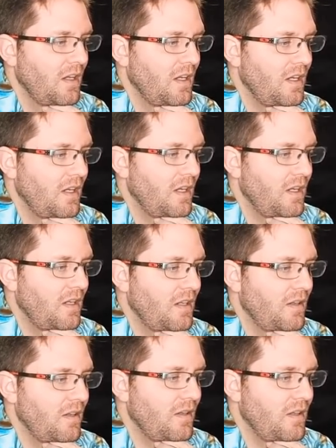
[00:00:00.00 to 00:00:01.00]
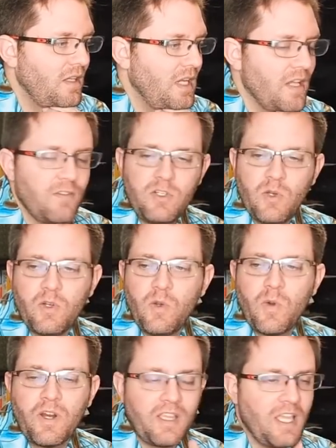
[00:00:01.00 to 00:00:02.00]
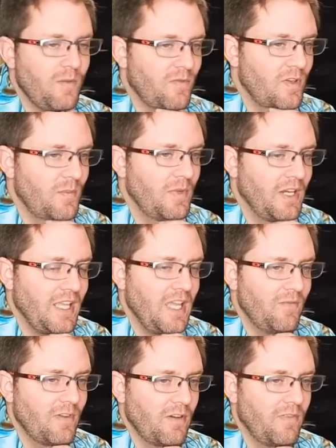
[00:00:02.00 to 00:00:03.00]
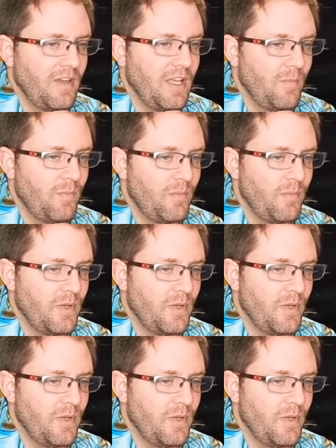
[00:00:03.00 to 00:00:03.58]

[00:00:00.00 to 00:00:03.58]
Uh, and I don't know where it came from and I can't verify it,